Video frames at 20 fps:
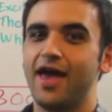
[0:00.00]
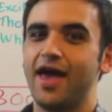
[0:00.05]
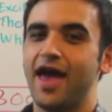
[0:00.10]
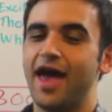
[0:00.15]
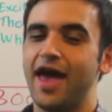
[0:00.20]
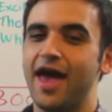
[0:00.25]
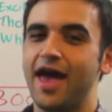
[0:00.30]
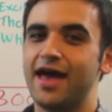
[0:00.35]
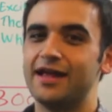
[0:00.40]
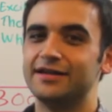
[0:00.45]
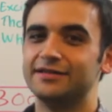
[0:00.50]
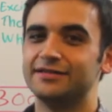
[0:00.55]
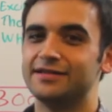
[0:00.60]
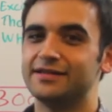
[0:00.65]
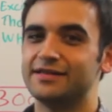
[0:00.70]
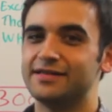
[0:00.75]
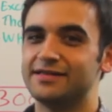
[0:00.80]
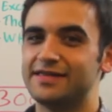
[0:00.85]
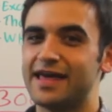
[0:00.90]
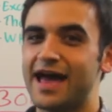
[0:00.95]
And
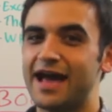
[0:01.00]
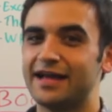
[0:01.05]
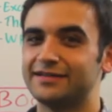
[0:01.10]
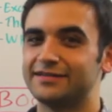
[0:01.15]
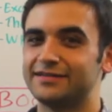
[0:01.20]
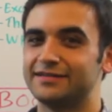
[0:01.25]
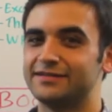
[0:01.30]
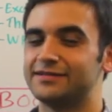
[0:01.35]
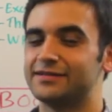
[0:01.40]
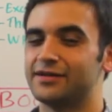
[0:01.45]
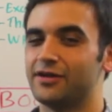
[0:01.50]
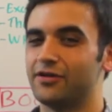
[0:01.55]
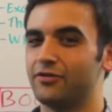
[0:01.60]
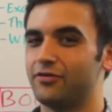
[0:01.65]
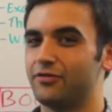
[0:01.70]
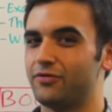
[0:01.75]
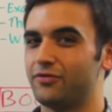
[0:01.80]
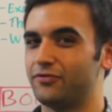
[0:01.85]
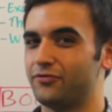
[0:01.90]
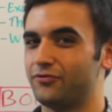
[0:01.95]
that's a
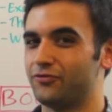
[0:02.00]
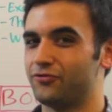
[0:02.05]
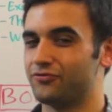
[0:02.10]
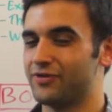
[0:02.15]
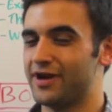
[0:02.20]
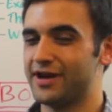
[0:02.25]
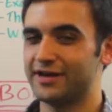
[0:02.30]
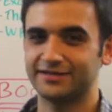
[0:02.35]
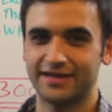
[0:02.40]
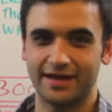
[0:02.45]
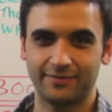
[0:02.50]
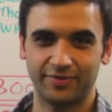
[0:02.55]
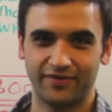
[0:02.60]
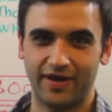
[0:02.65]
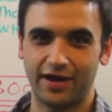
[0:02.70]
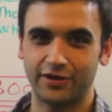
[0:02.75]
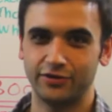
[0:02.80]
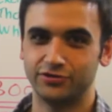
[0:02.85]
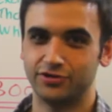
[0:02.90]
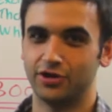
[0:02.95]
great example of
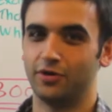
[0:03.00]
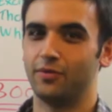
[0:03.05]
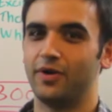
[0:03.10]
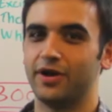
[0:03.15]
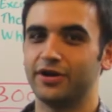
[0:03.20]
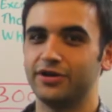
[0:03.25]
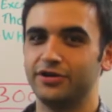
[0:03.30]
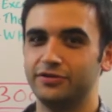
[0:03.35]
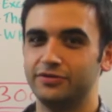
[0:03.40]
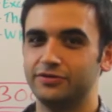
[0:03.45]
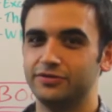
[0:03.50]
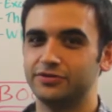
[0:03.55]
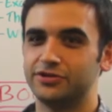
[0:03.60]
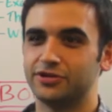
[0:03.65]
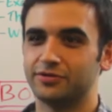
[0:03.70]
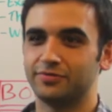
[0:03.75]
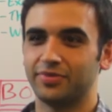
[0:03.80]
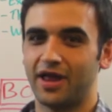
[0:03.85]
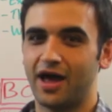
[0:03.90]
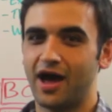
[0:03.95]
how you don't want to use
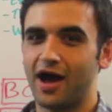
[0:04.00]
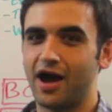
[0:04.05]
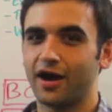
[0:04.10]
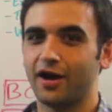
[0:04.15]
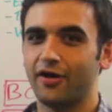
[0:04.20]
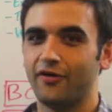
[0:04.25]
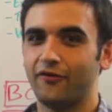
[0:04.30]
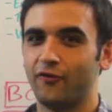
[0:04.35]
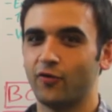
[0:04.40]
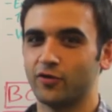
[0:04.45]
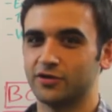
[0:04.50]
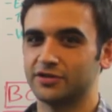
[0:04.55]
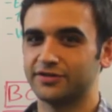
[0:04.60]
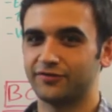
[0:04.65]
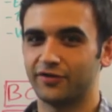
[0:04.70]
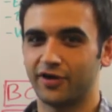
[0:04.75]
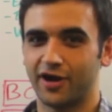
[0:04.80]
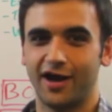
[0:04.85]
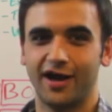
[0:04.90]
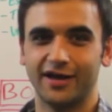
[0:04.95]
your blog for
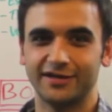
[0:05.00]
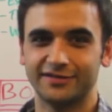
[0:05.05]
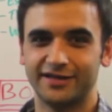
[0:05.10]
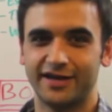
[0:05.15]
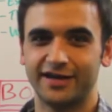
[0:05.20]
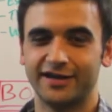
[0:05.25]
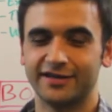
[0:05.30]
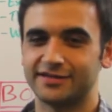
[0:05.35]
delivering content.